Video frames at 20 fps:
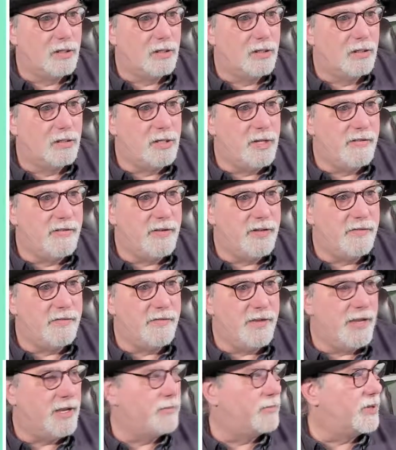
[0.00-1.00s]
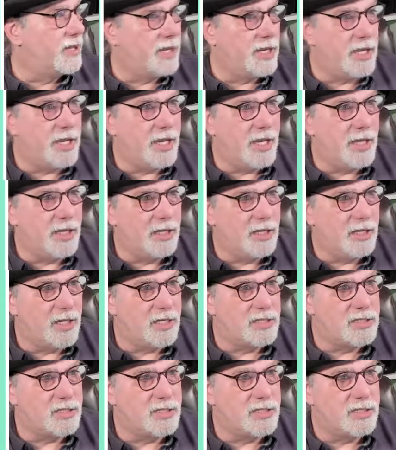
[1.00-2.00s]
living family, and
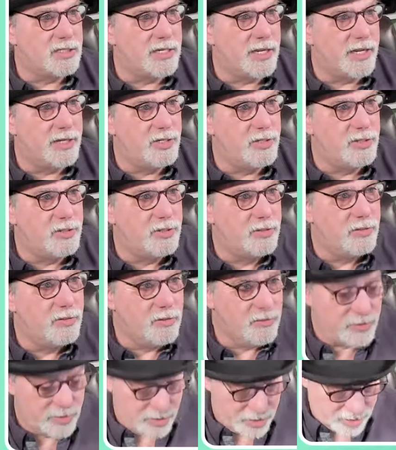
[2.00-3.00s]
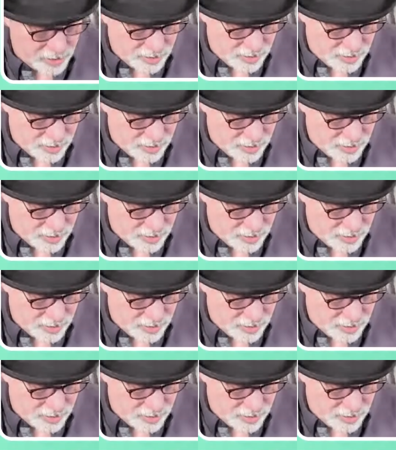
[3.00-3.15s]
let's instead choose